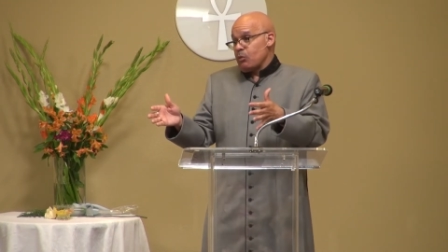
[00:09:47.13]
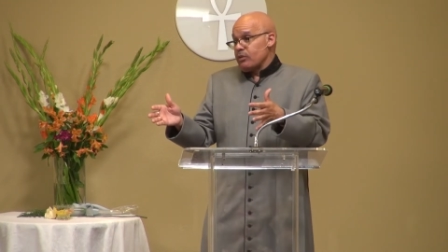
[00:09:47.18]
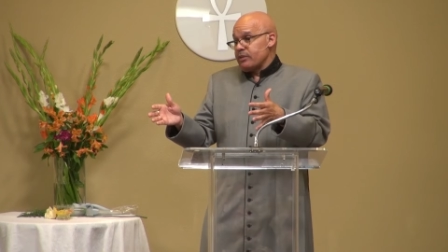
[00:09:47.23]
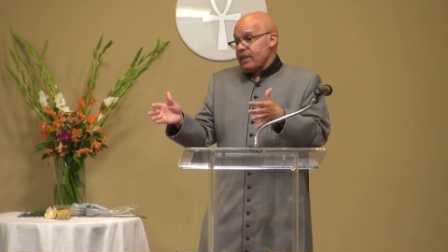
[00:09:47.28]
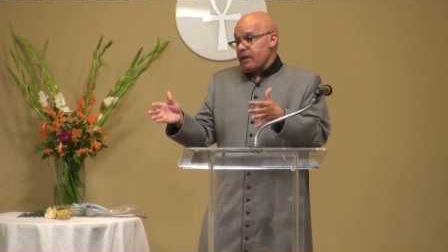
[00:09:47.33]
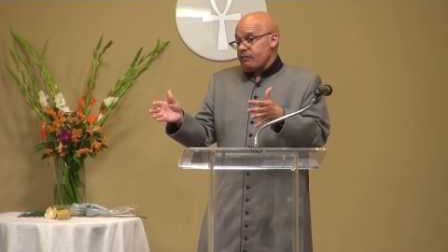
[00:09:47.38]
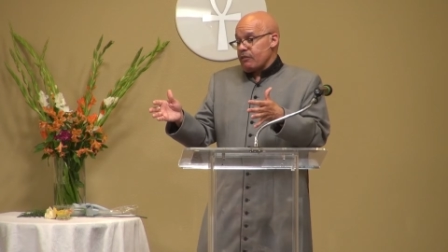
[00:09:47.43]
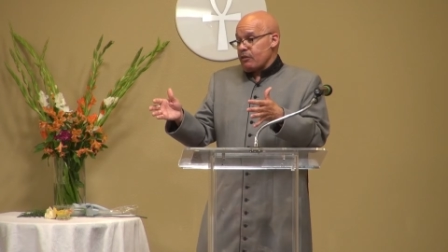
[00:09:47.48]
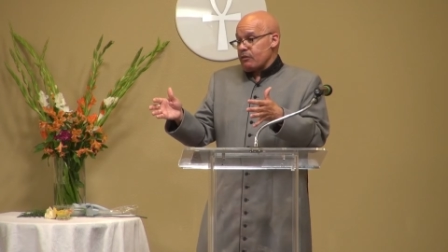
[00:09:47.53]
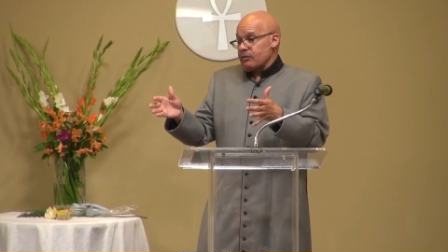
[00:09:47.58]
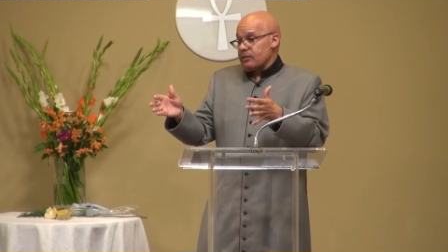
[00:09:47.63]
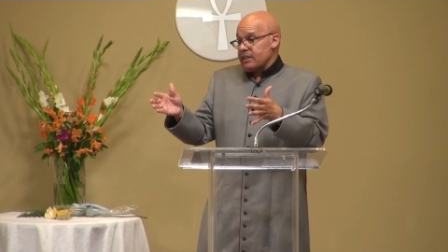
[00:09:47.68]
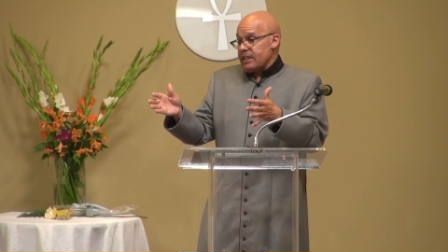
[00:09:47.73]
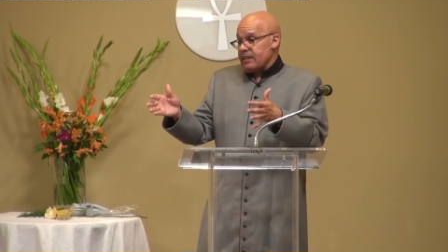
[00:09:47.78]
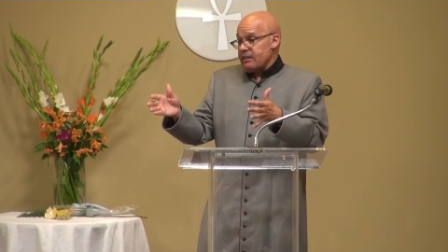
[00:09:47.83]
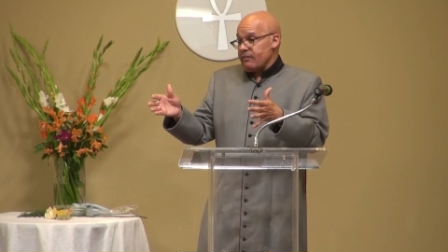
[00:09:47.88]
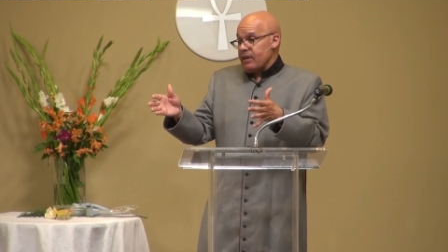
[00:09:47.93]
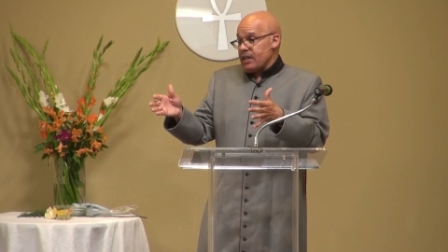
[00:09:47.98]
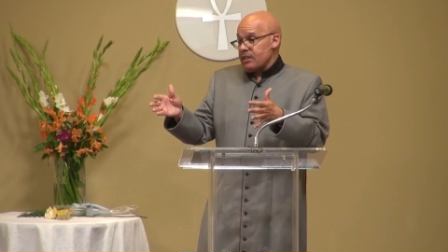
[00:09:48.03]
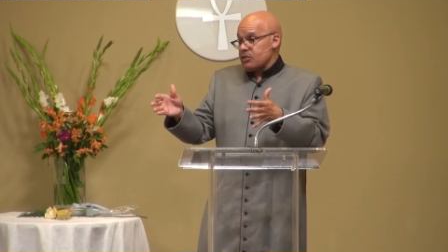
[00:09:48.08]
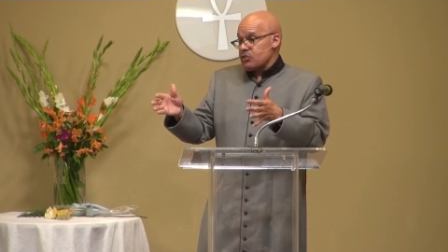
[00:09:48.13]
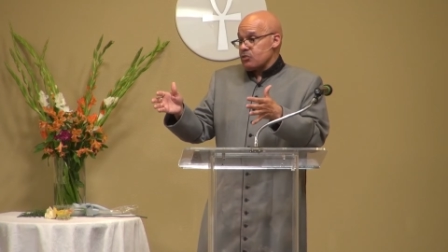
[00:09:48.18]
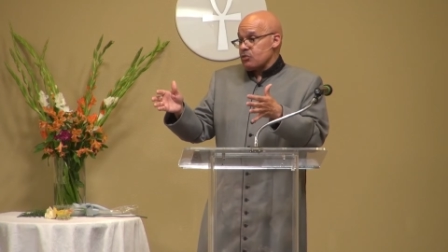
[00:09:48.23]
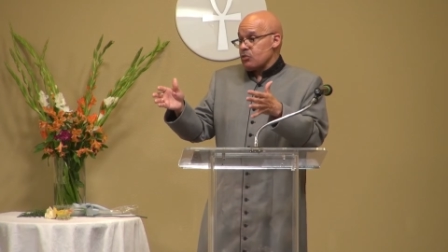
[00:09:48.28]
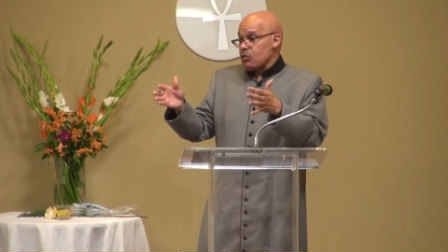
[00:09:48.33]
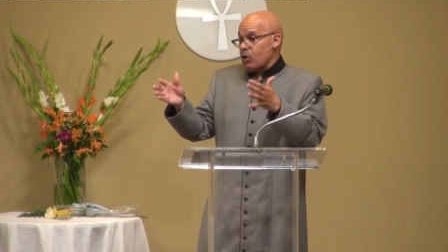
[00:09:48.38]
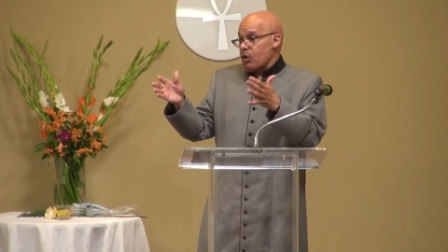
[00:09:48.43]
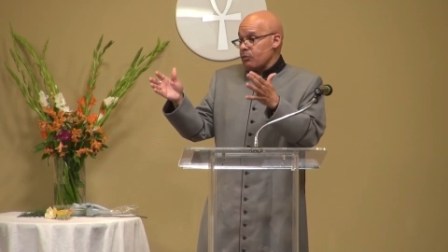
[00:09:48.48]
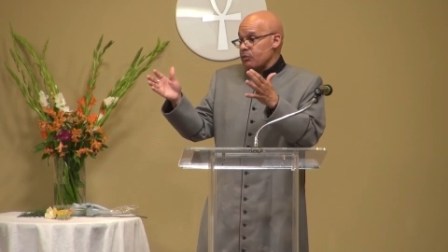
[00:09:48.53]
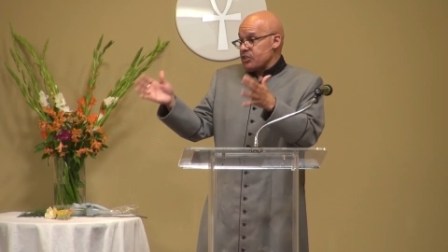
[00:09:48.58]
will never leave us
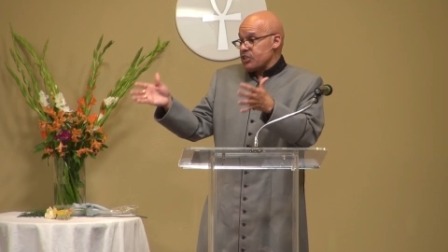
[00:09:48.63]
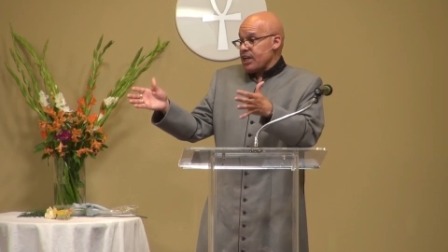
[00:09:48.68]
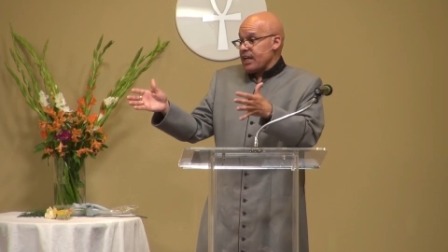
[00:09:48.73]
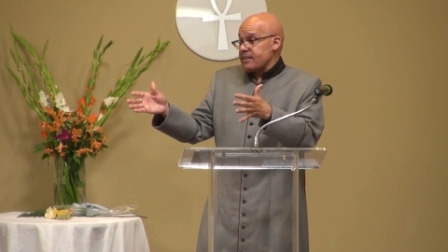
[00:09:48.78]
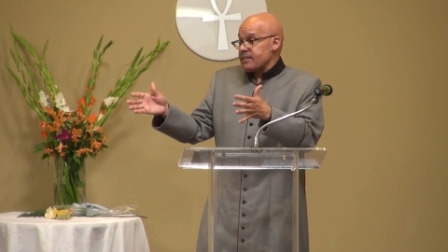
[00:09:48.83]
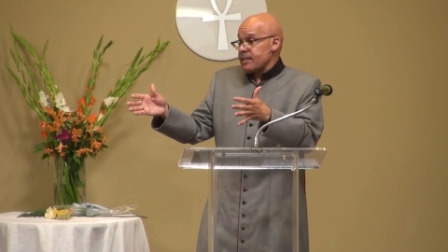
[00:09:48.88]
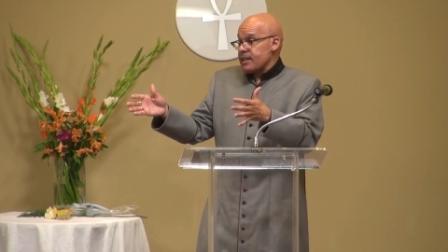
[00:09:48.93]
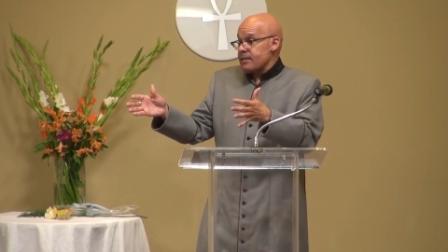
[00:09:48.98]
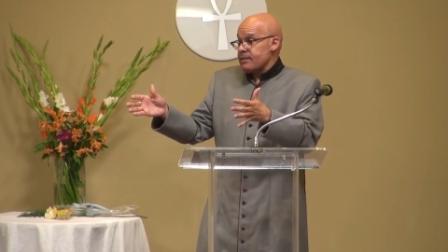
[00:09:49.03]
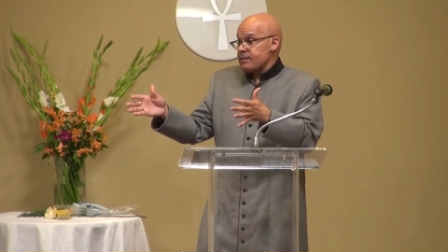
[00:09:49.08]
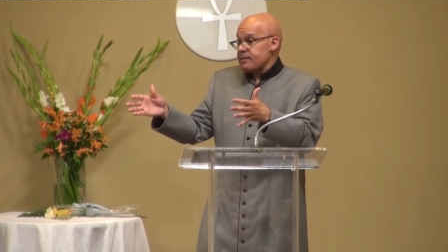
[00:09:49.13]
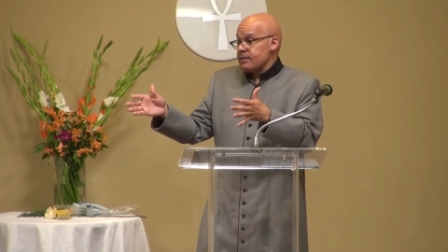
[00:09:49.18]
nor reject us.